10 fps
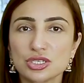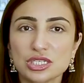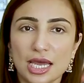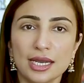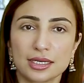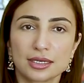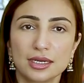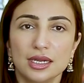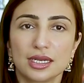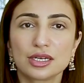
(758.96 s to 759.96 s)
watching that.
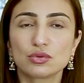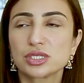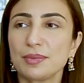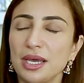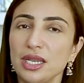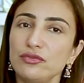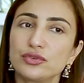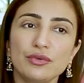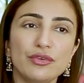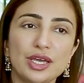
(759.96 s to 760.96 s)
Like, usse pehle,
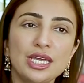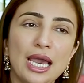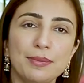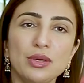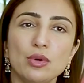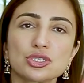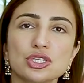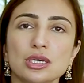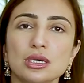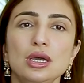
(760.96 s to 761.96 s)
they were very happy
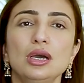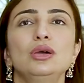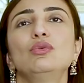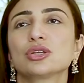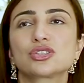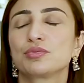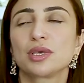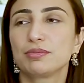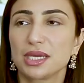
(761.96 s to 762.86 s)
watching Who Wants to Be a